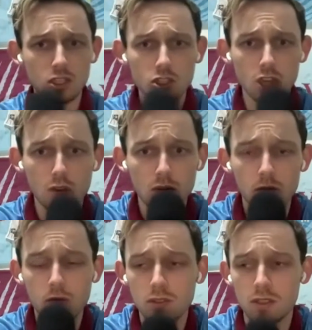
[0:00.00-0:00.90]
So
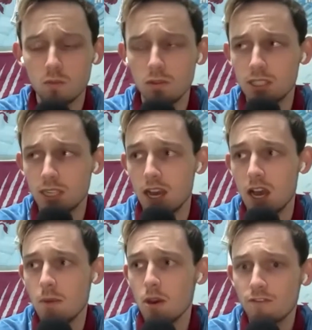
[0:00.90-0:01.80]
we'll see.
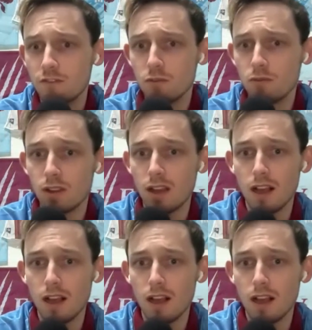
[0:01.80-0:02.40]
I'm hopeful.